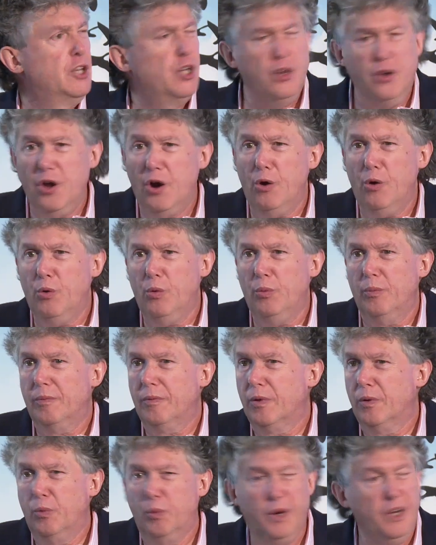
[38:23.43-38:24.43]
you know,
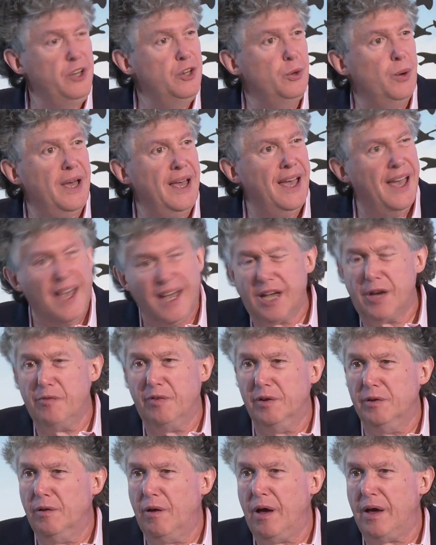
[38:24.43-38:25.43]
we do a heck
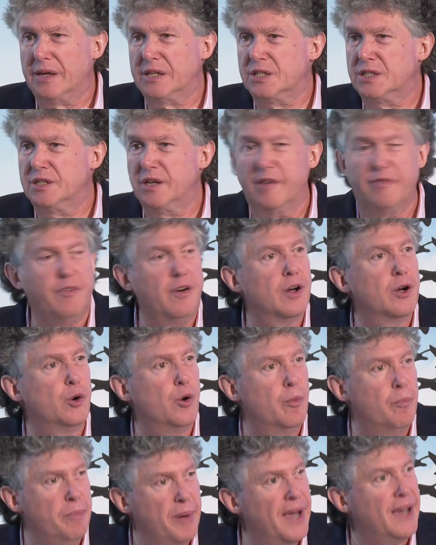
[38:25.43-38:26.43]
of a lot of stuff on
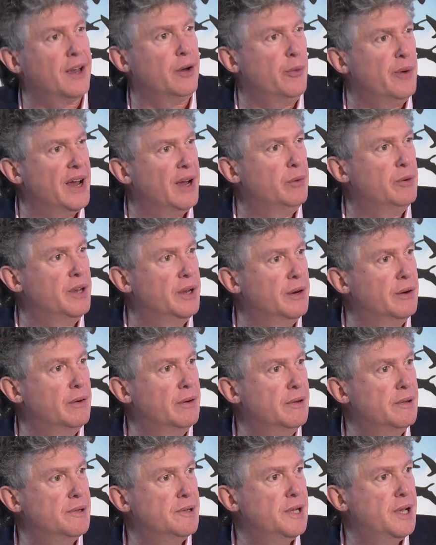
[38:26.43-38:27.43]
Quebec around here.
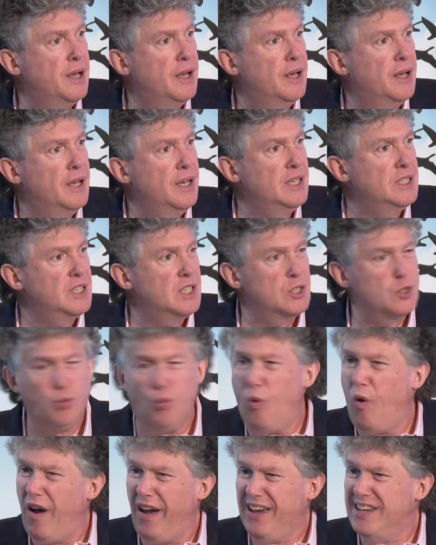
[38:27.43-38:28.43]
He says,
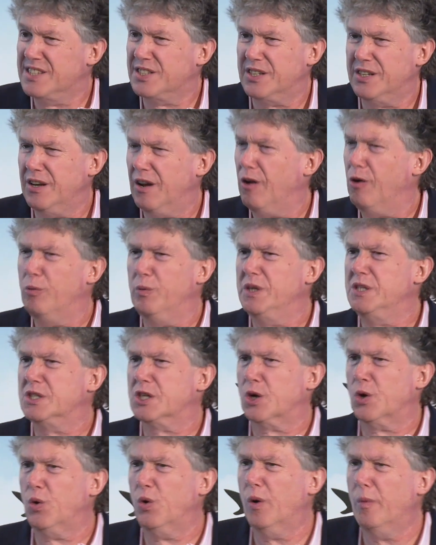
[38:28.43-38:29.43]
why is it
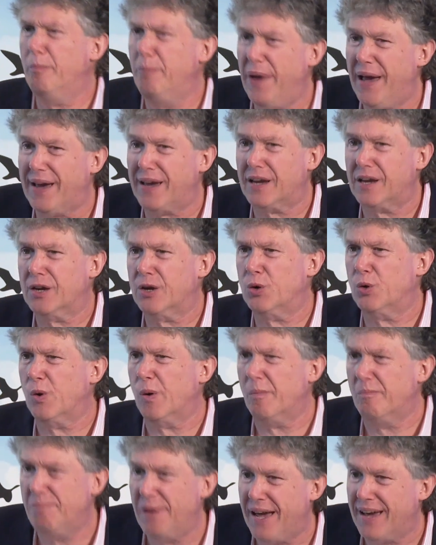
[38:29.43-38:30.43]
always Quebec,
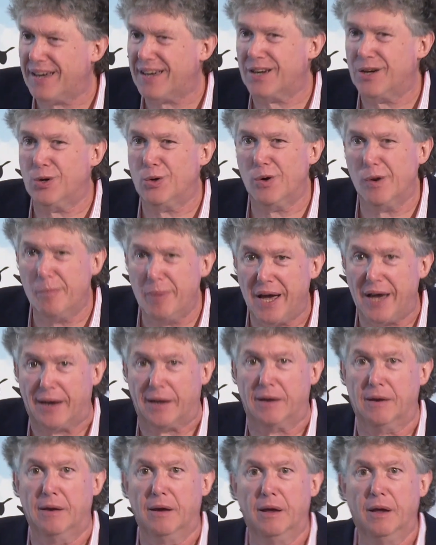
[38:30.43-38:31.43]
Quebec,
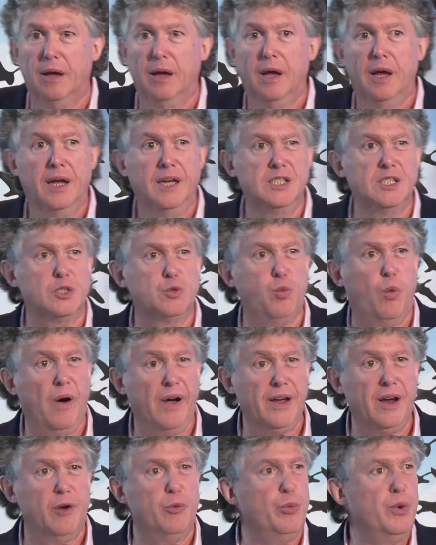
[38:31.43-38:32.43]
Quebec? He says,
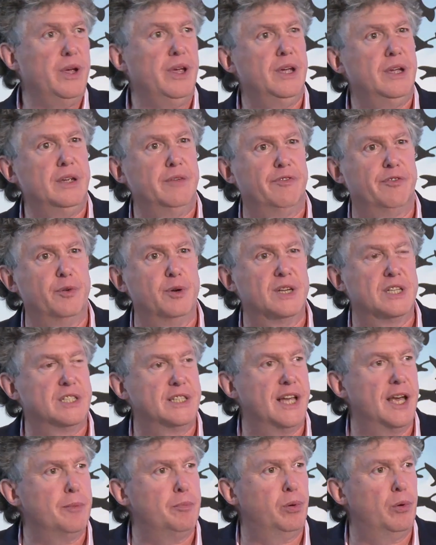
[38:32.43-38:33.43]
why aren't we, for
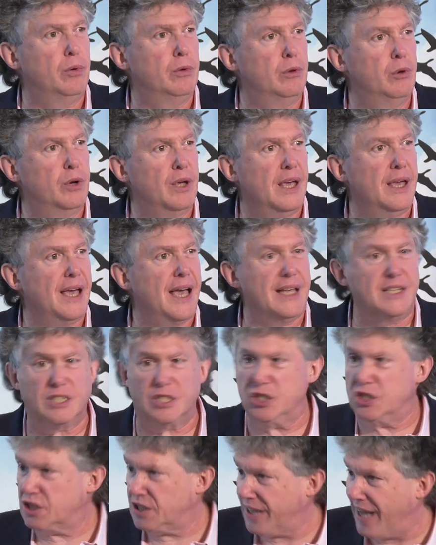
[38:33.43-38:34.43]
example, looking
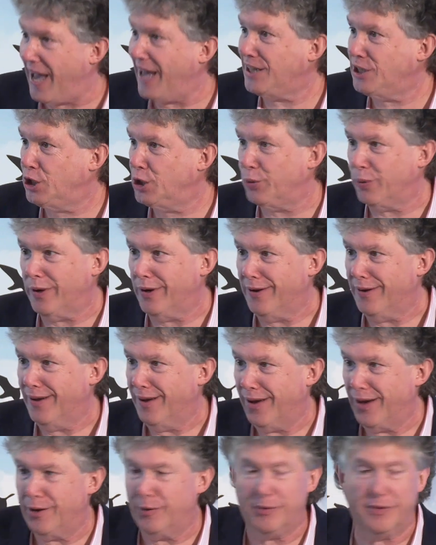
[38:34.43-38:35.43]
at
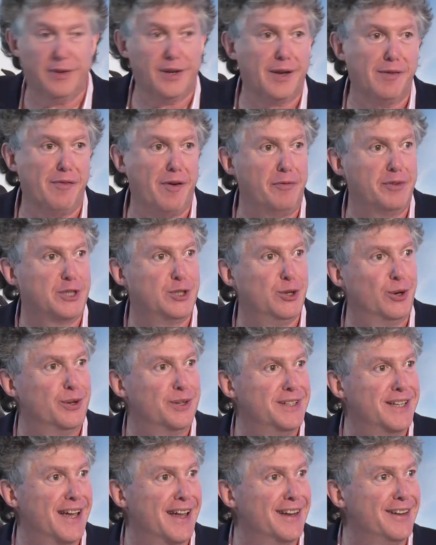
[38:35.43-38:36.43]
Saskatchewan? I don't think I've ever
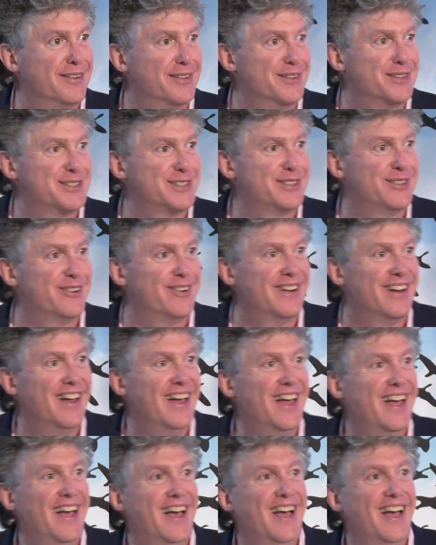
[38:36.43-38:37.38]
told Daniel the story.